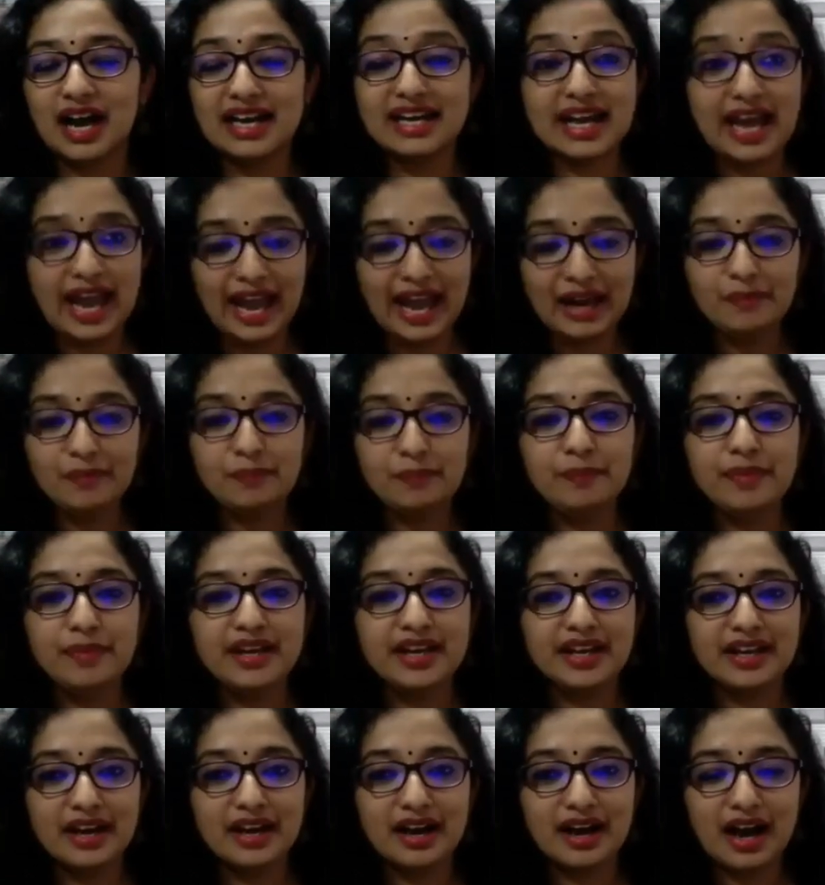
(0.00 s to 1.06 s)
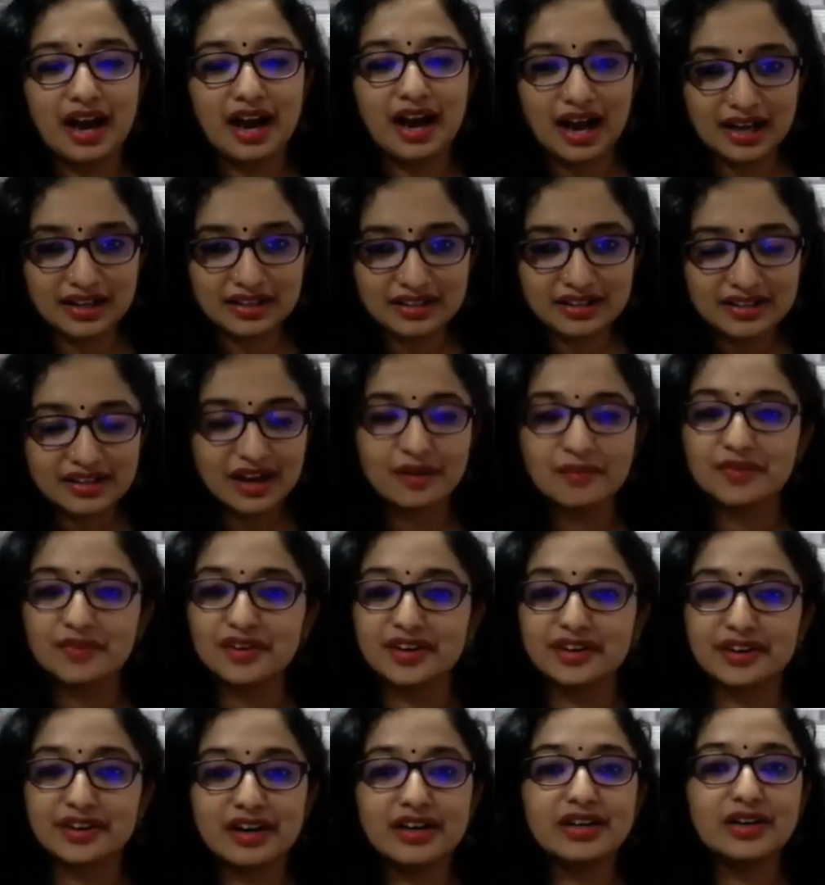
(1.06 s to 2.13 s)
and helped me
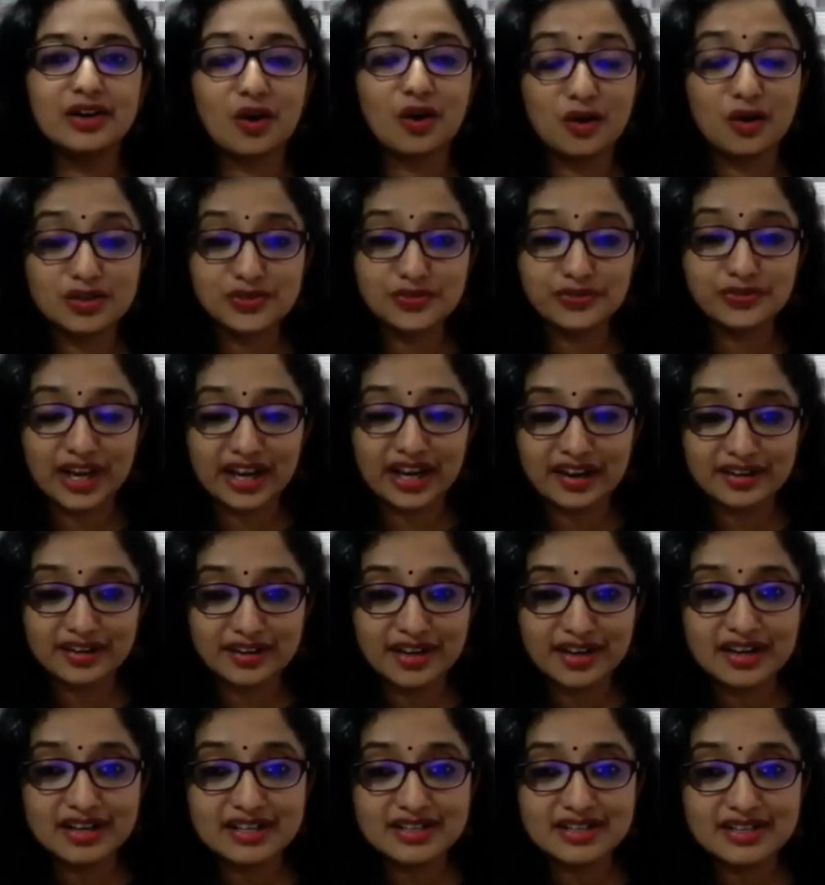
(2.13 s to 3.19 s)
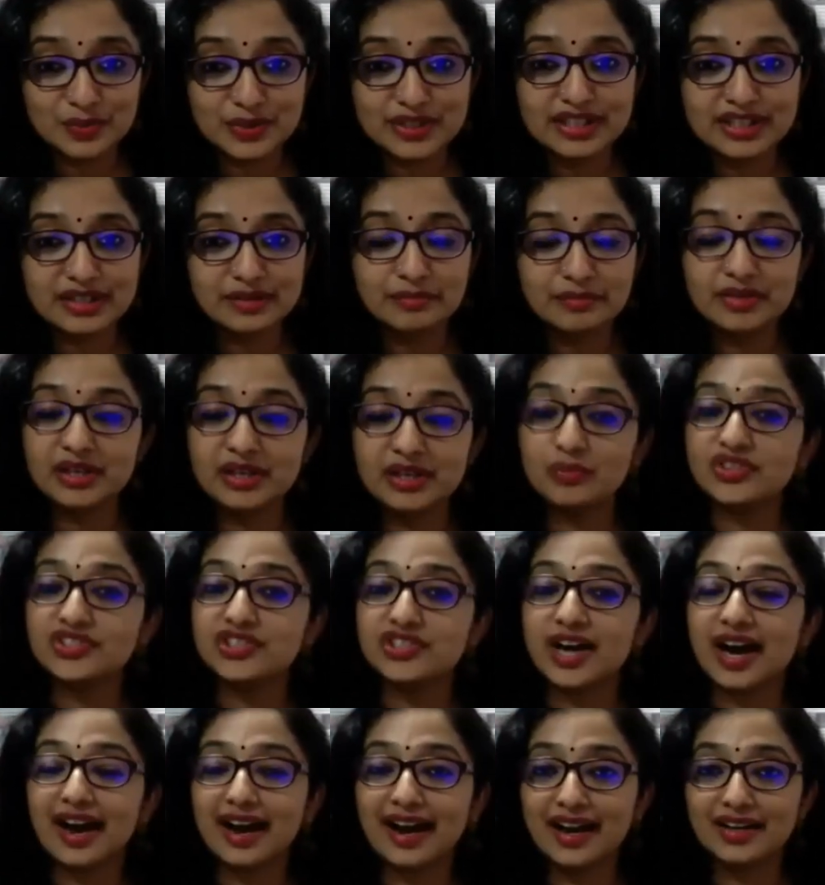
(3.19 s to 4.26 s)
uncover a lot of areas within me which
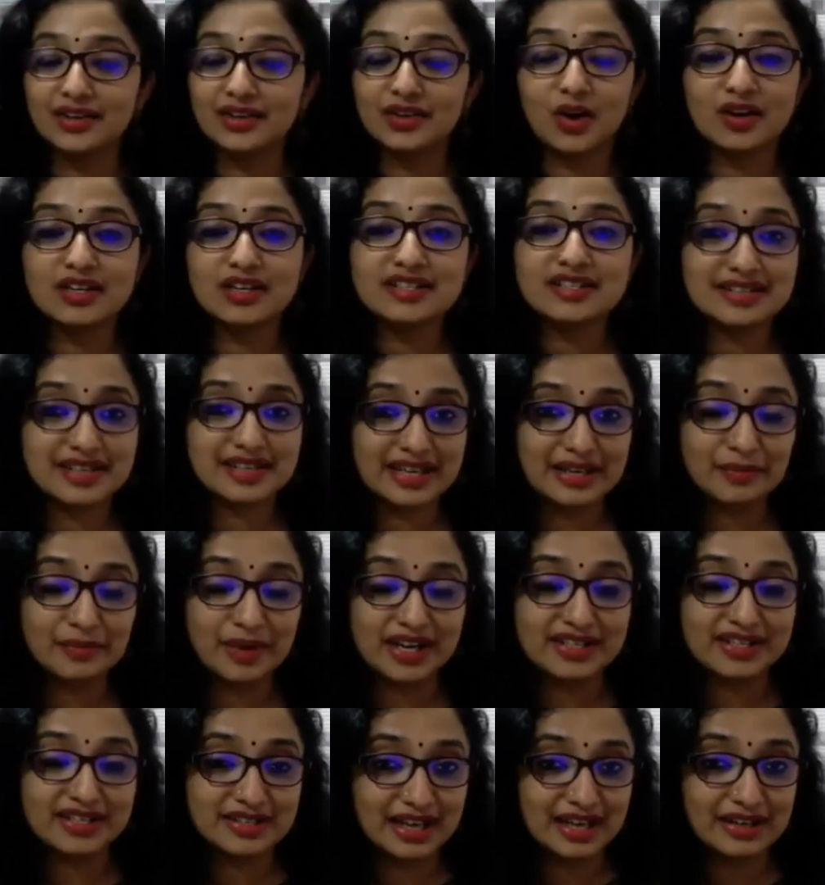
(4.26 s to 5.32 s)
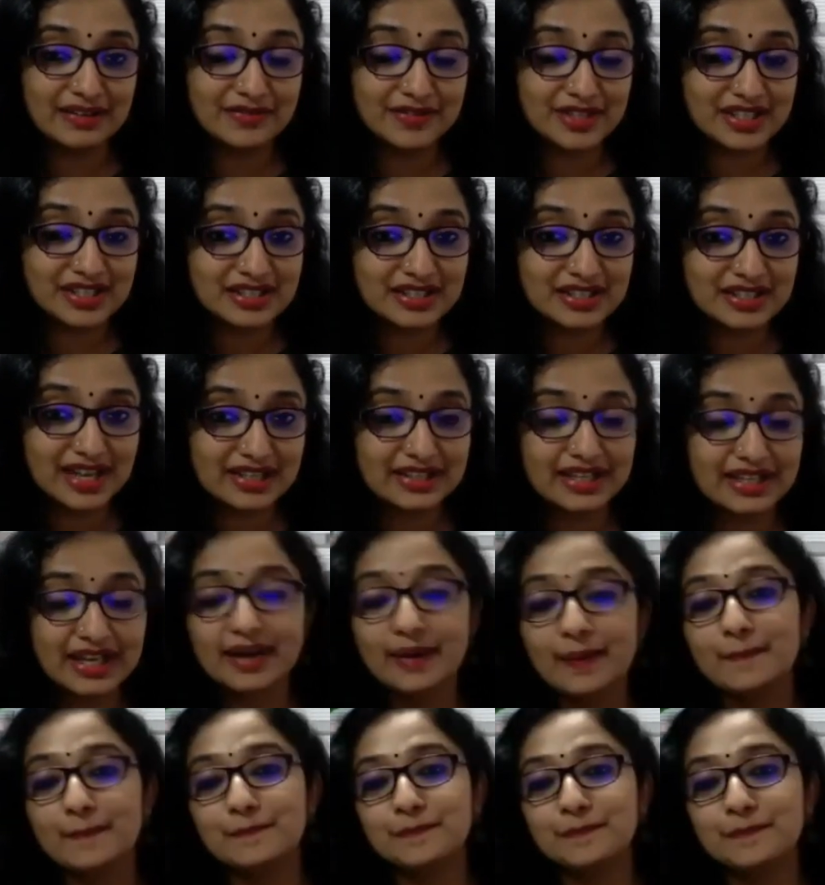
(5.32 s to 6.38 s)
I had not seen myself till that day.